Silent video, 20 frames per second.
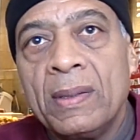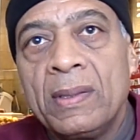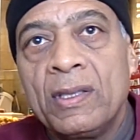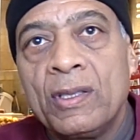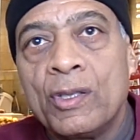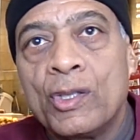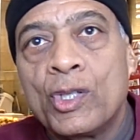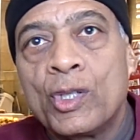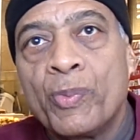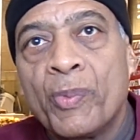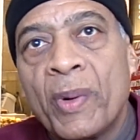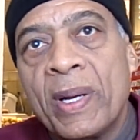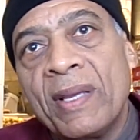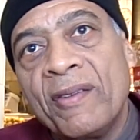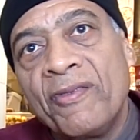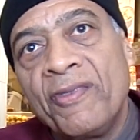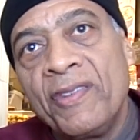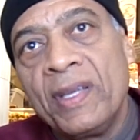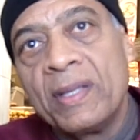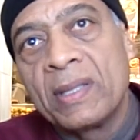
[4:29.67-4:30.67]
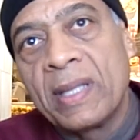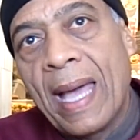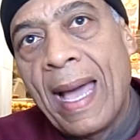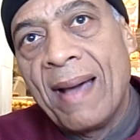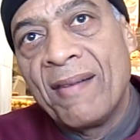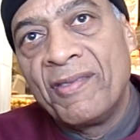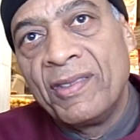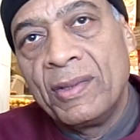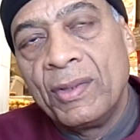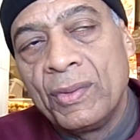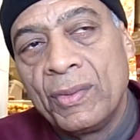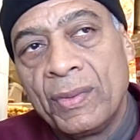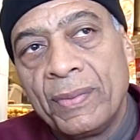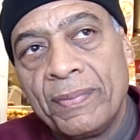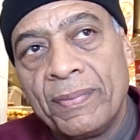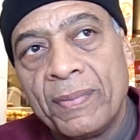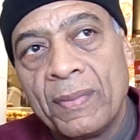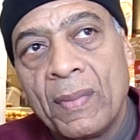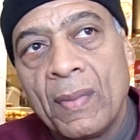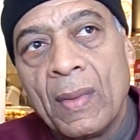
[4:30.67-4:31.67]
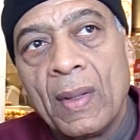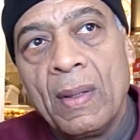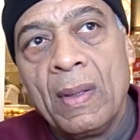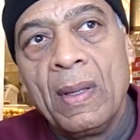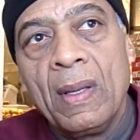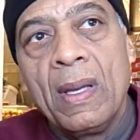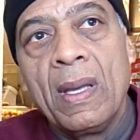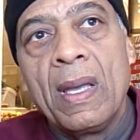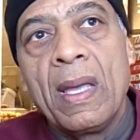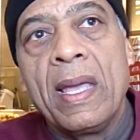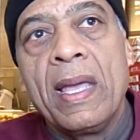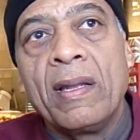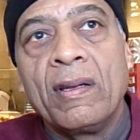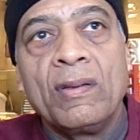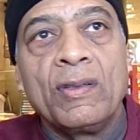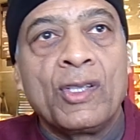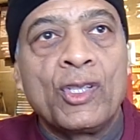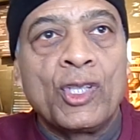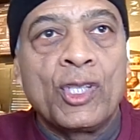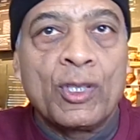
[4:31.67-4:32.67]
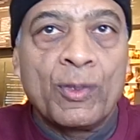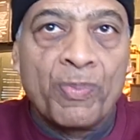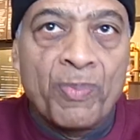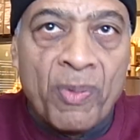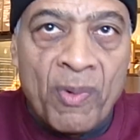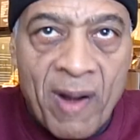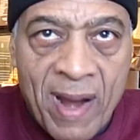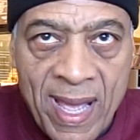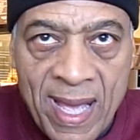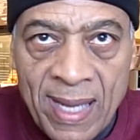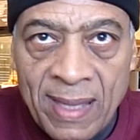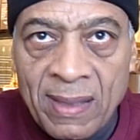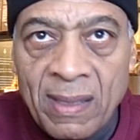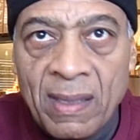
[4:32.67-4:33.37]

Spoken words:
to Springfield Avenue. It spread